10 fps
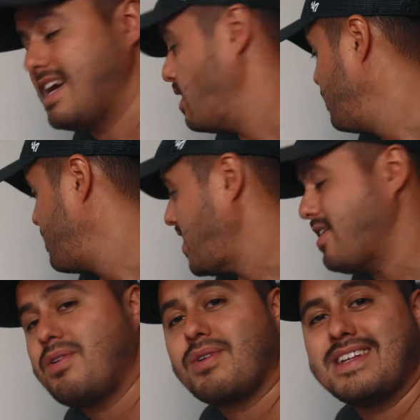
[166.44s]
Now over
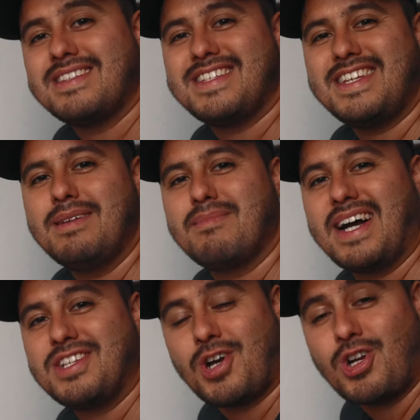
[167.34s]
here you can see
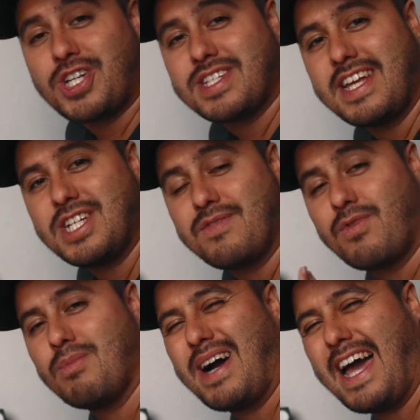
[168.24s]
my charging station
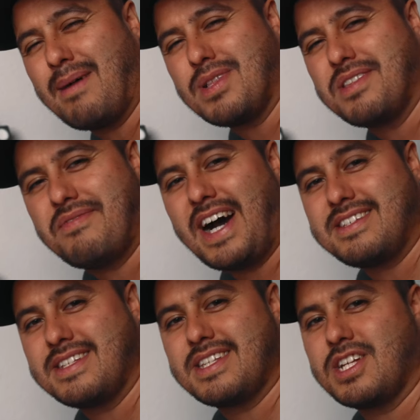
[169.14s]
for my Apple
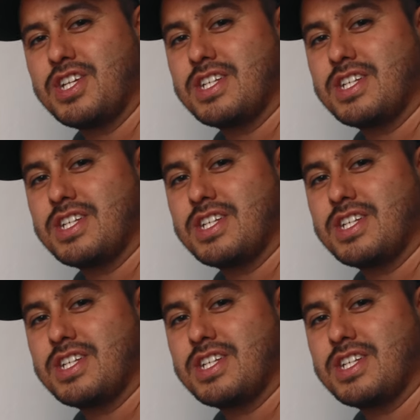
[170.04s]
devices such